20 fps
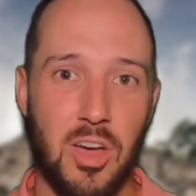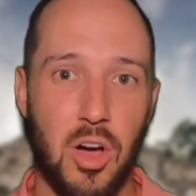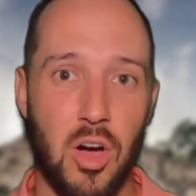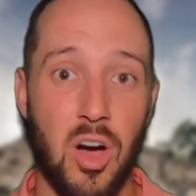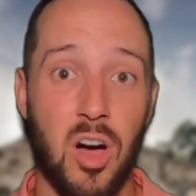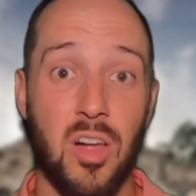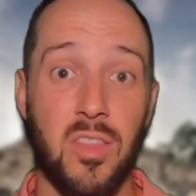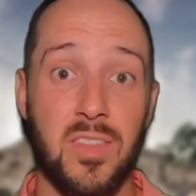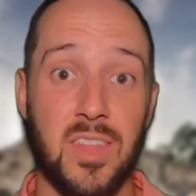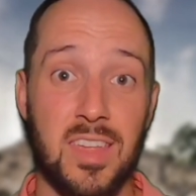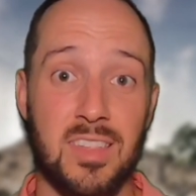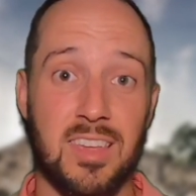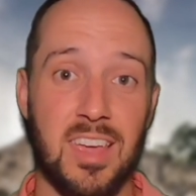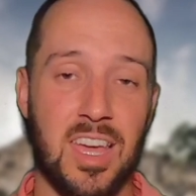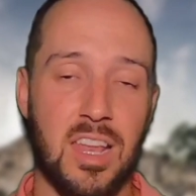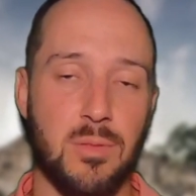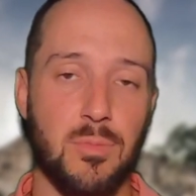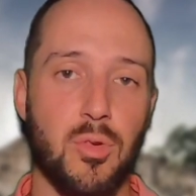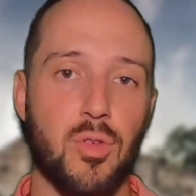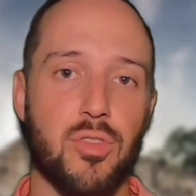on these
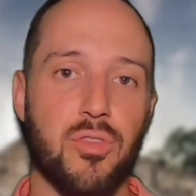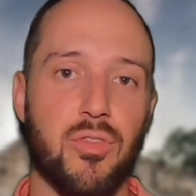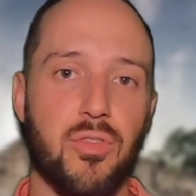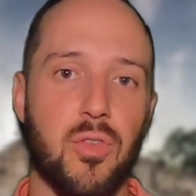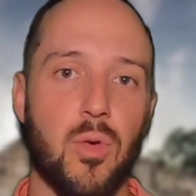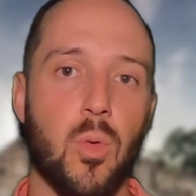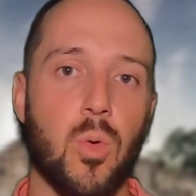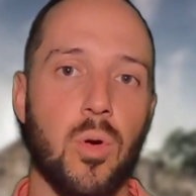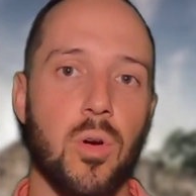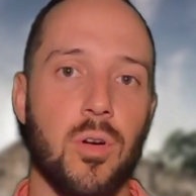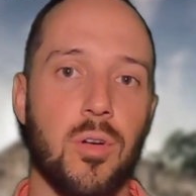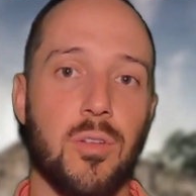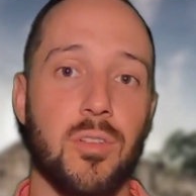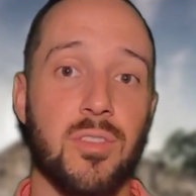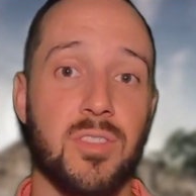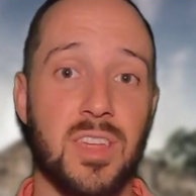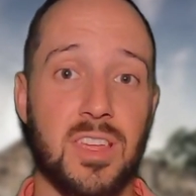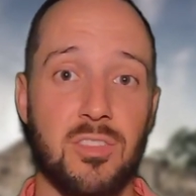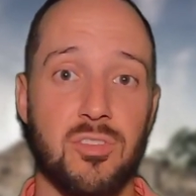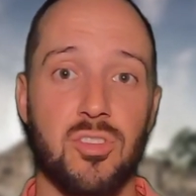animals for
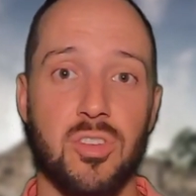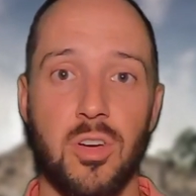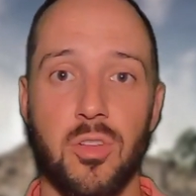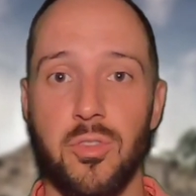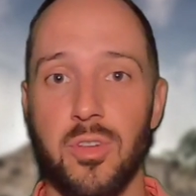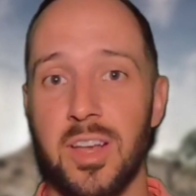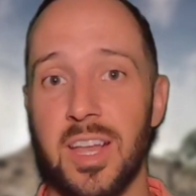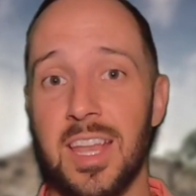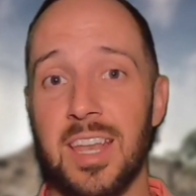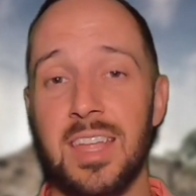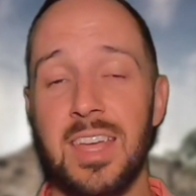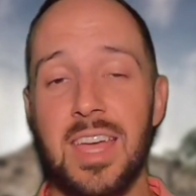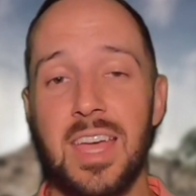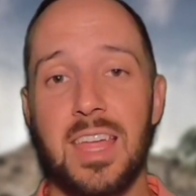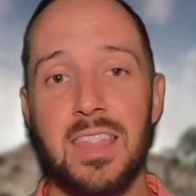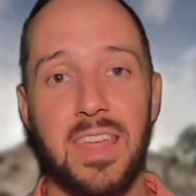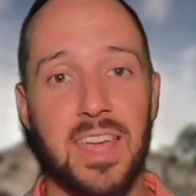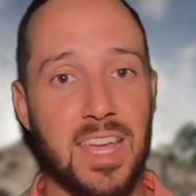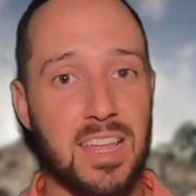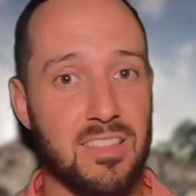these children, and
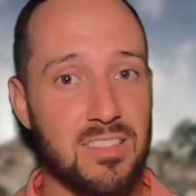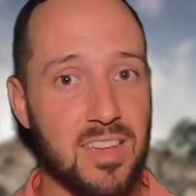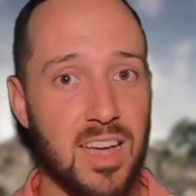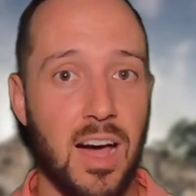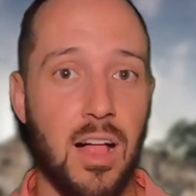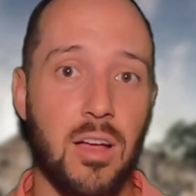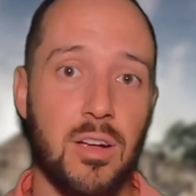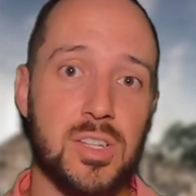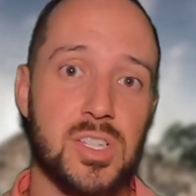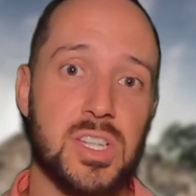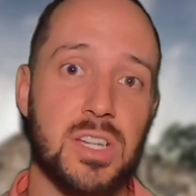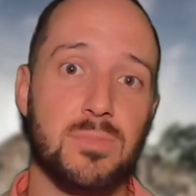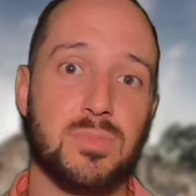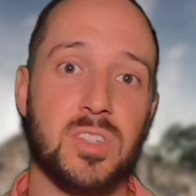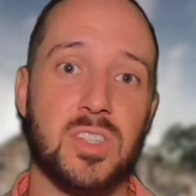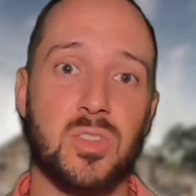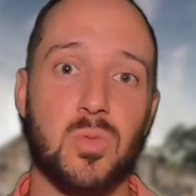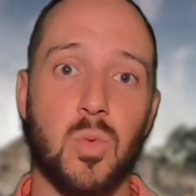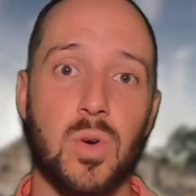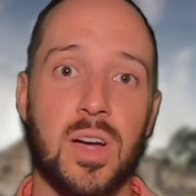they get scholarships
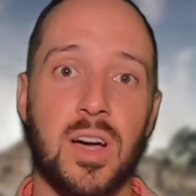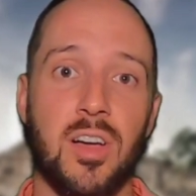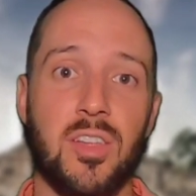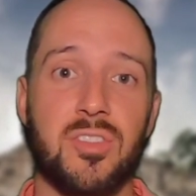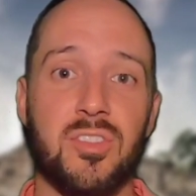as well.